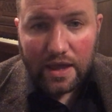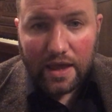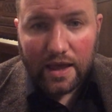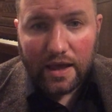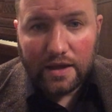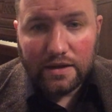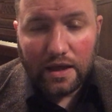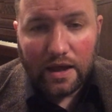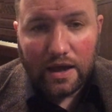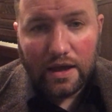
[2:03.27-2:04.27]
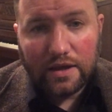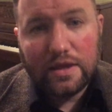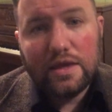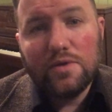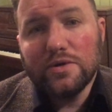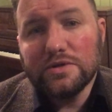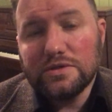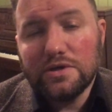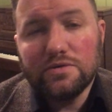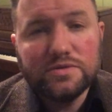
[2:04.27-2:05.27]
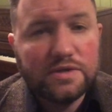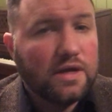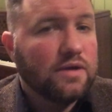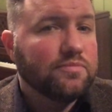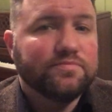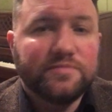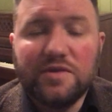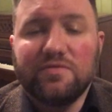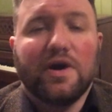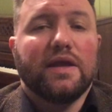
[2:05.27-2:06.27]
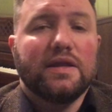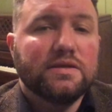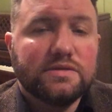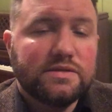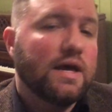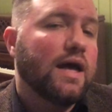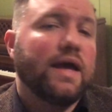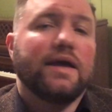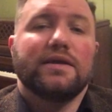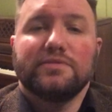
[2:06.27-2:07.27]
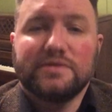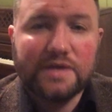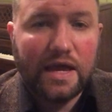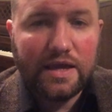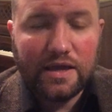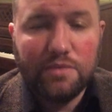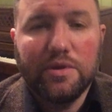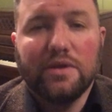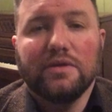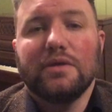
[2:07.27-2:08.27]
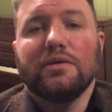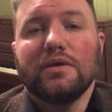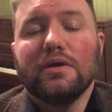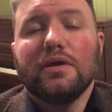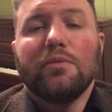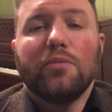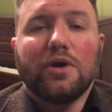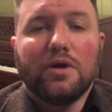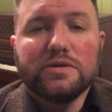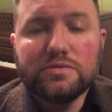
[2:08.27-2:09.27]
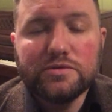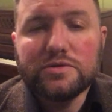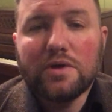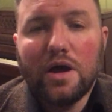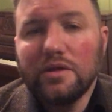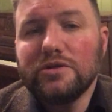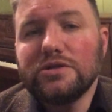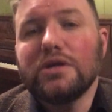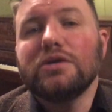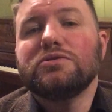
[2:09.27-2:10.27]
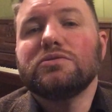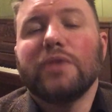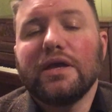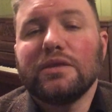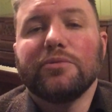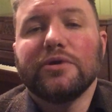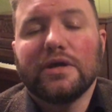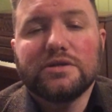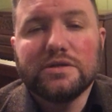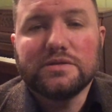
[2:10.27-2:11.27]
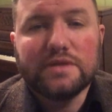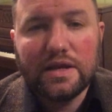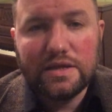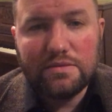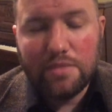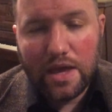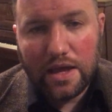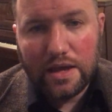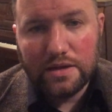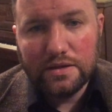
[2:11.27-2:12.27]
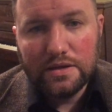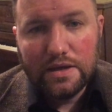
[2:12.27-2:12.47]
And he was using divine insight, psychic ability, but also astrology to make the predictions that he made.